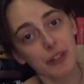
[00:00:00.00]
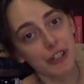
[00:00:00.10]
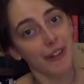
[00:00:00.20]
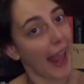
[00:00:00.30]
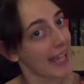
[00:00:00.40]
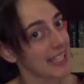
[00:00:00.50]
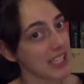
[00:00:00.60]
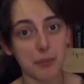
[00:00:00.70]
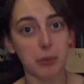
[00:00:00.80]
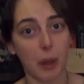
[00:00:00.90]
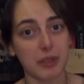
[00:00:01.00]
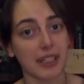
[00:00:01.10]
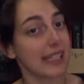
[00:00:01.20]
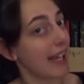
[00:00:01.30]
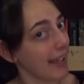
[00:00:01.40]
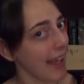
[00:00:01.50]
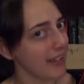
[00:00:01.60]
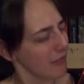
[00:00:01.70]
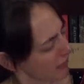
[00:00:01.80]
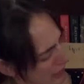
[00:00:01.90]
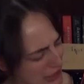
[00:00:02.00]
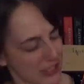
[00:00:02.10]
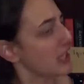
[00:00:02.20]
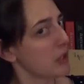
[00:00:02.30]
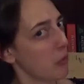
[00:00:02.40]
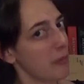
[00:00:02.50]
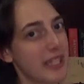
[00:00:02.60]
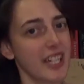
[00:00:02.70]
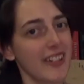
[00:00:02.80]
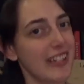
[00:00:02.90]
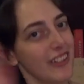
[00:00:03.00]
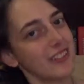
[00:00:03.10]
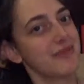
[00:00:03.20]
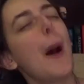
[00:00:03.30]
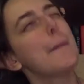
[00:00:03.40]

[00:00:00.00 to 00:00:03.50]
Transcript: Runner ends abruptly, again, sequel material,